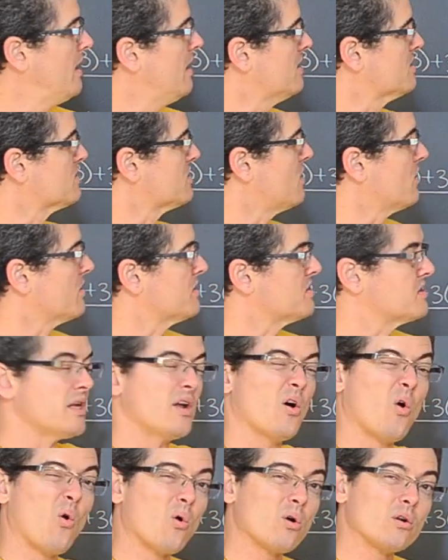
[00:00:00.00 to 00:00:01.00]
uh, as long as
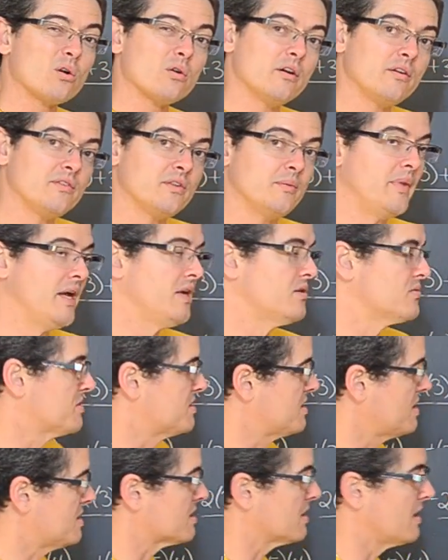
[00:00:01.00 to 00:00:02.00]
the order of the
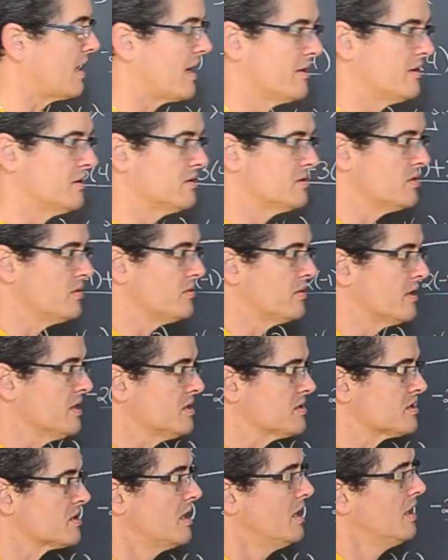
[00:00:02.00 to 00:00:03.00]
matrices allow you to do
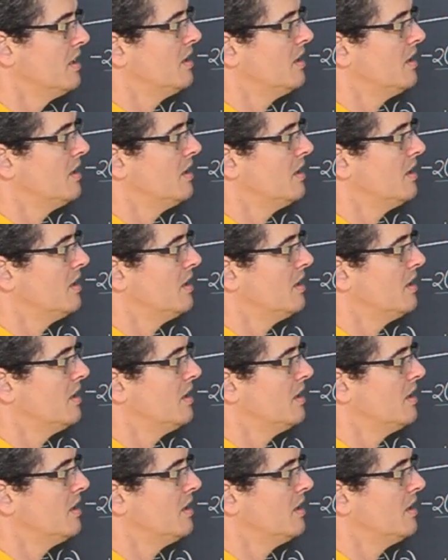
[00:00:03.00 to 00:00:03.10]
this.